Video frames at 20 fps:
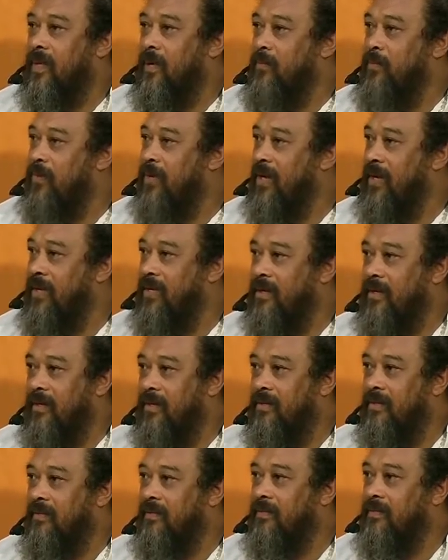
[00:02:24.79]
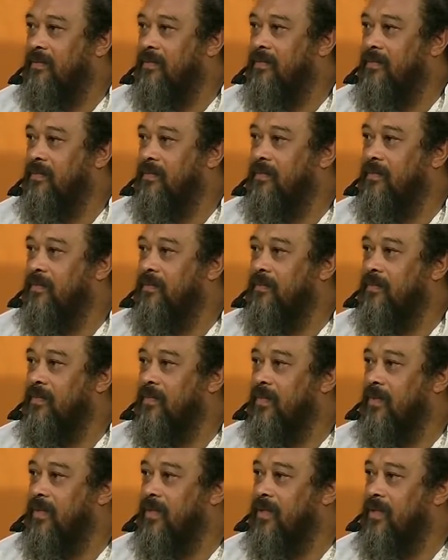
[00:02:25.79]
comprehending,
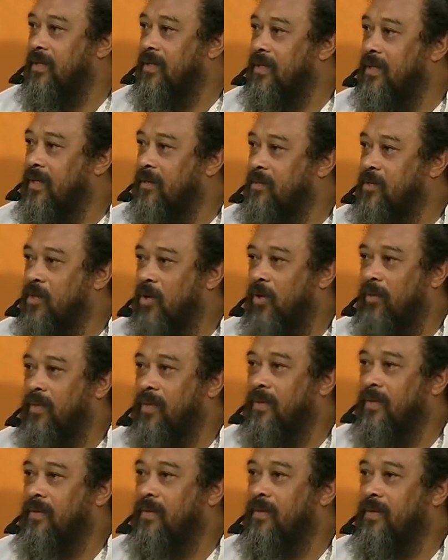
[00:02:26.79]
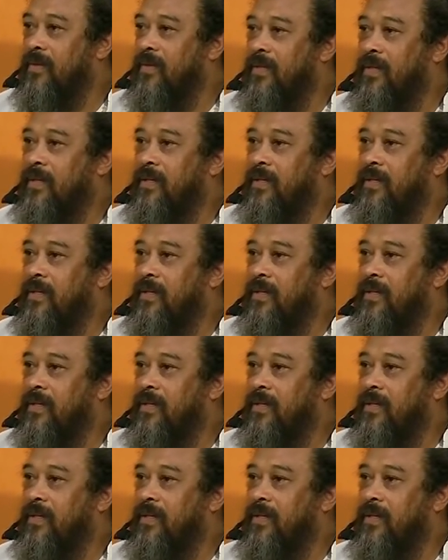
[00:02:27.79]
absorbing,